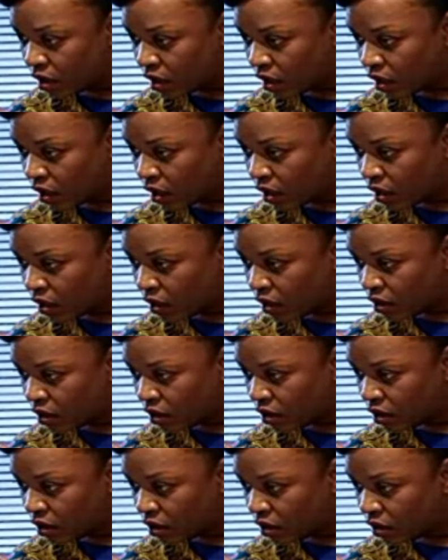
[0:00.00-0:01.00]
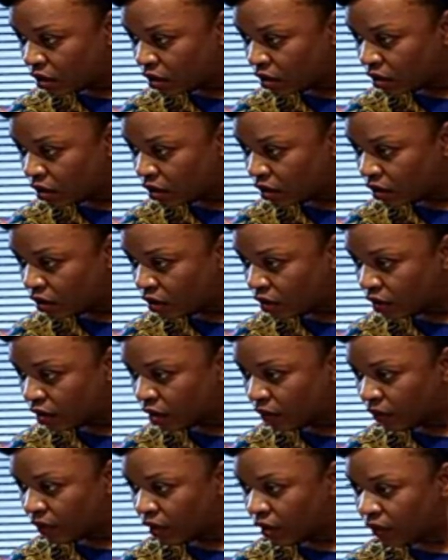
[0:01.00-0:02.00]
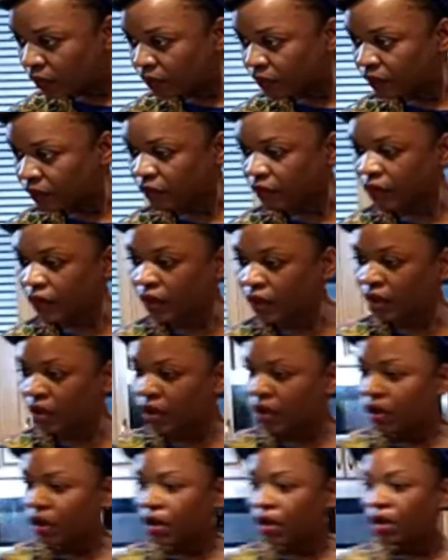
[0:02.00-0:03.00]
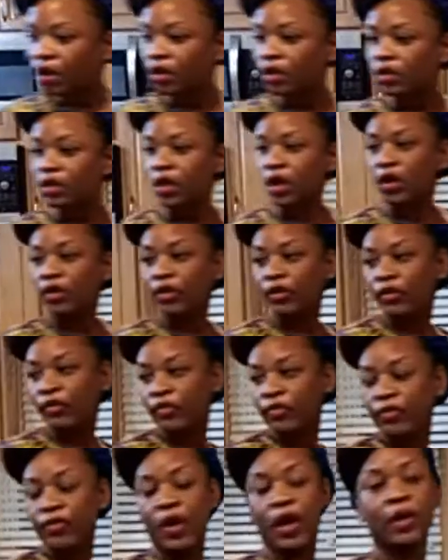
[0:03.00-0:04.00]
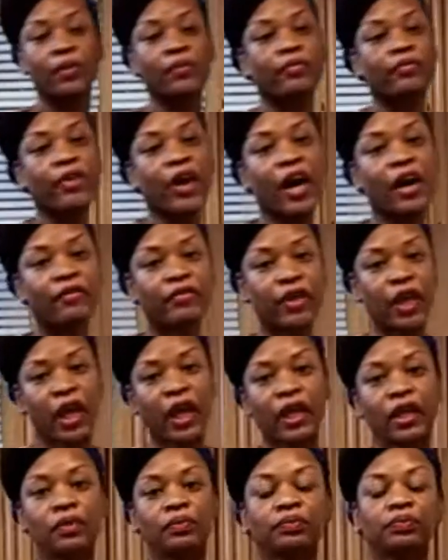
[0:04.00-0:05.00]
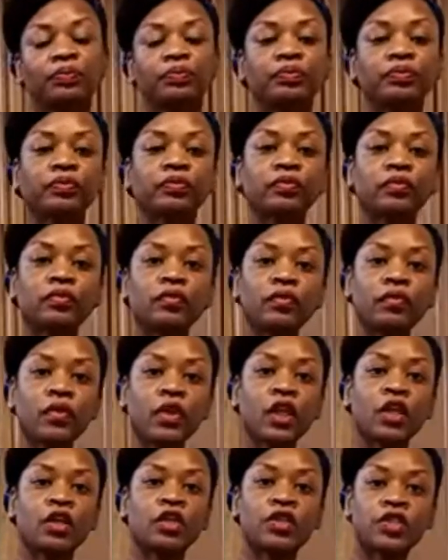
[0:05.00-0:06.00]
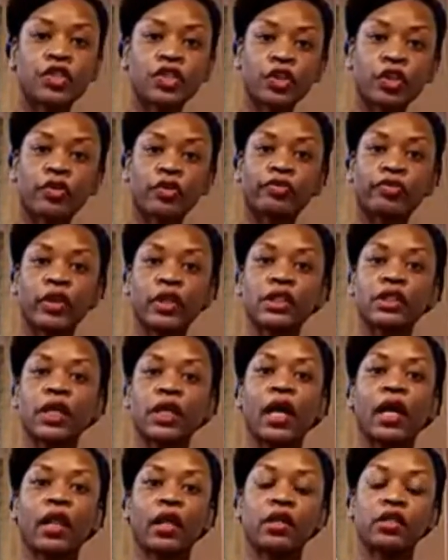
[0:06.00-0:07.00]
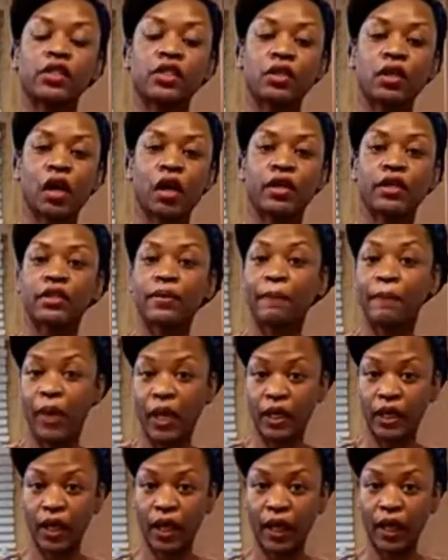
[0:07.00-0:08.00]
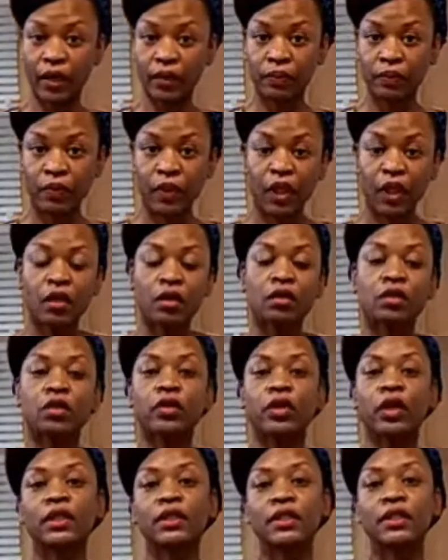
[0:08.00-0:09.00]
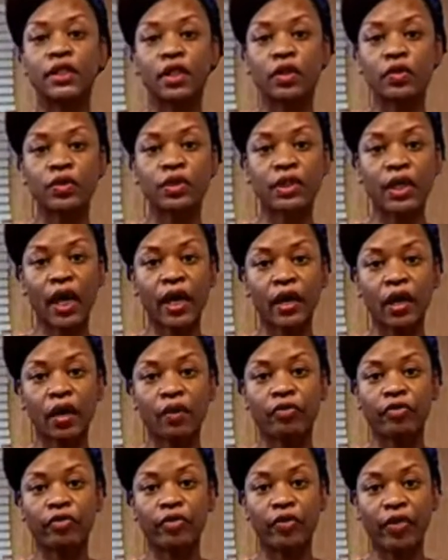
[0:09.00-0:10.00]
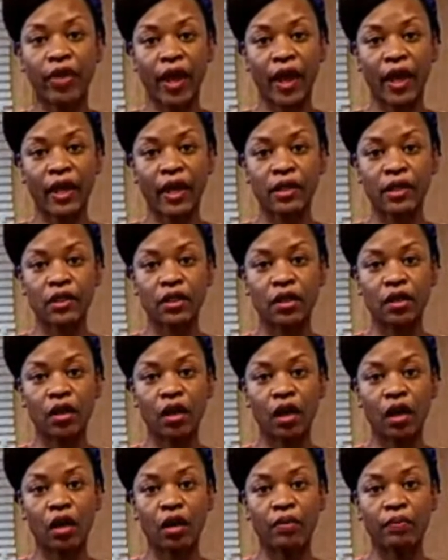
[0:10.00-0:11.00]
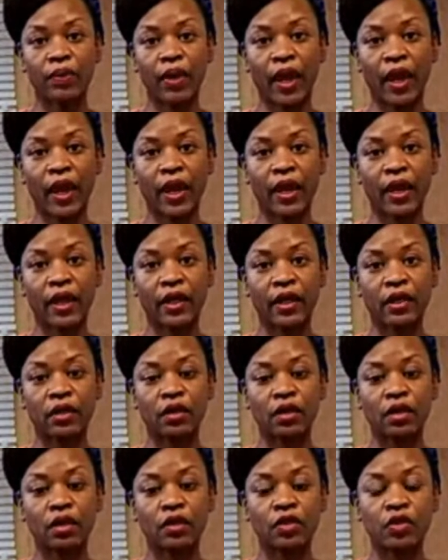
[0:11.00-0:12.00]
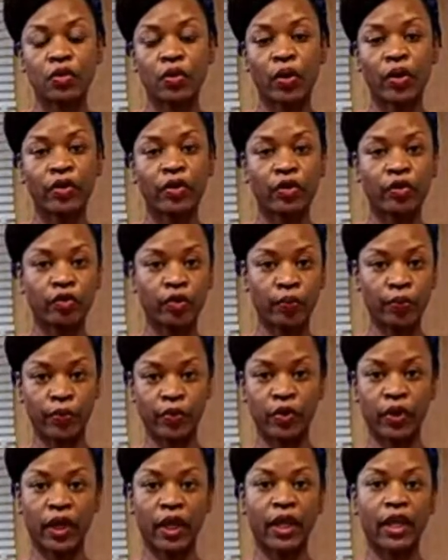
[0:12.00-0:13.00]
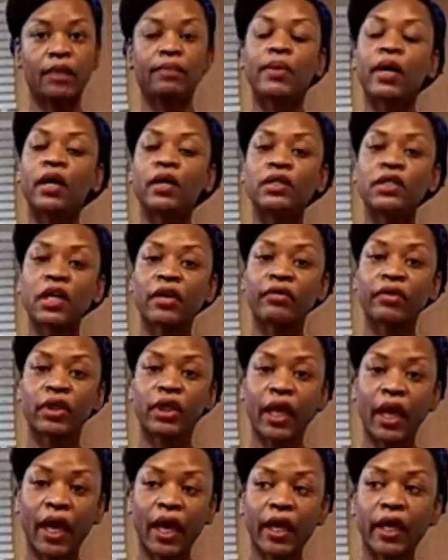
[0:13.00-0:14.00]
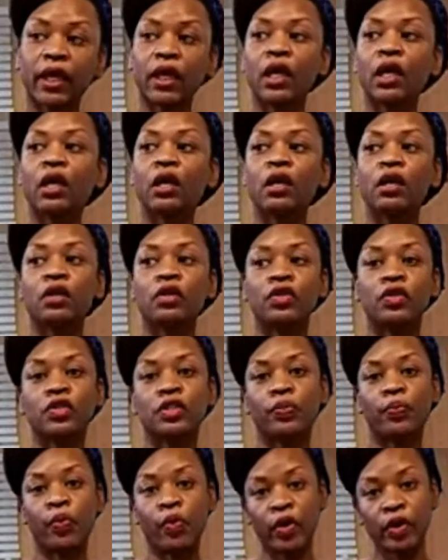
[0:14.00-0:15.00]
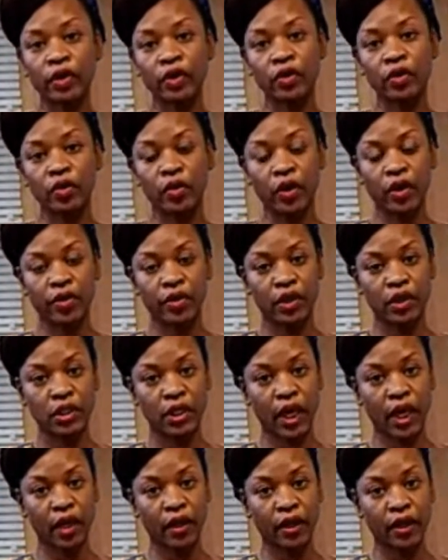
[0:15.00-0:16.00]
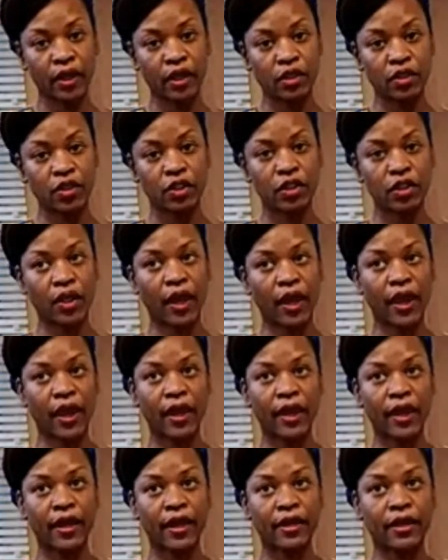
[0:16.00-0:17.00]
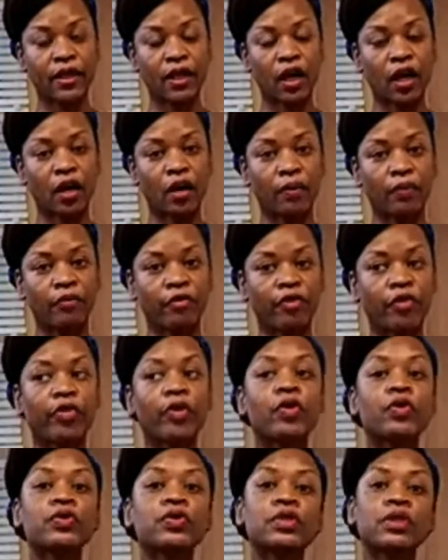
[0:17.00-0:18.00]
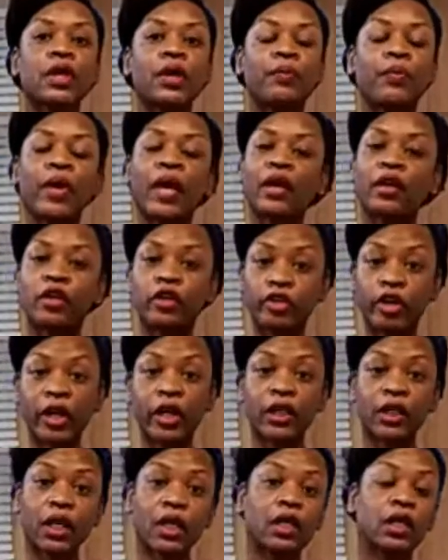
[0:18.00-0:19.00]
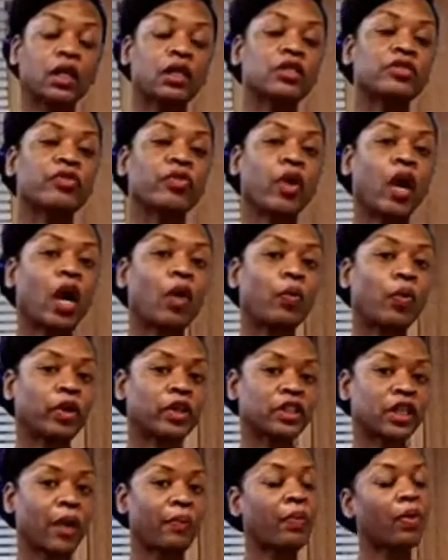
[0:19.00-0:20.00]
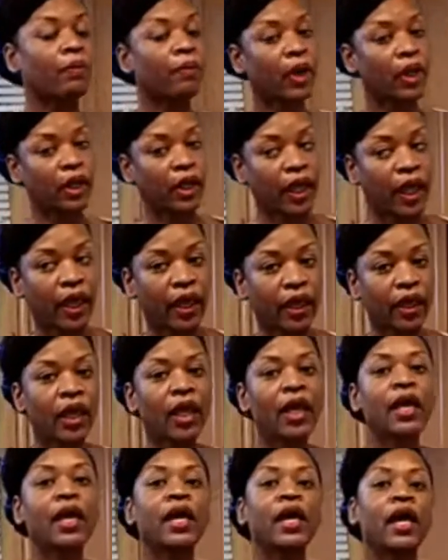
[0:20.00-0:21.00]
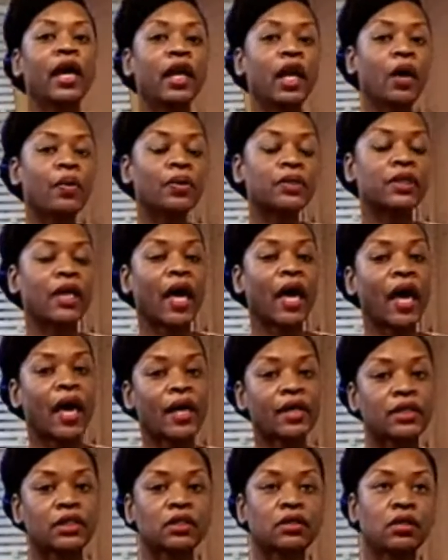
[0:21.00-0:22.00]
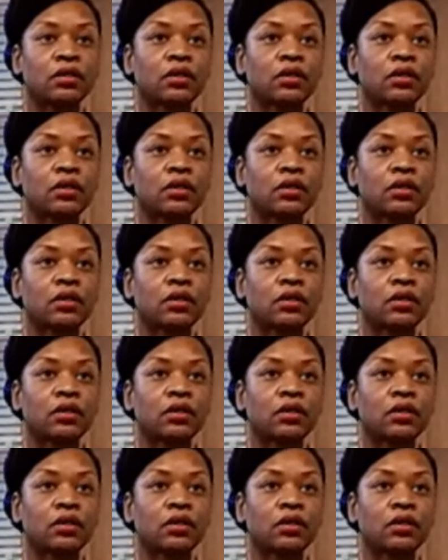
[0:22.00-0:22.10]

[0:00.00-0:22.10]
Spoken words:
And there we go. So the 5-day sugar-free challenge starts Monday. So you can still sign up for that and join the group. You'll get emails every day to support you during the challenge. And for those, we had a great attendance for our workshop on Monday, and I was asked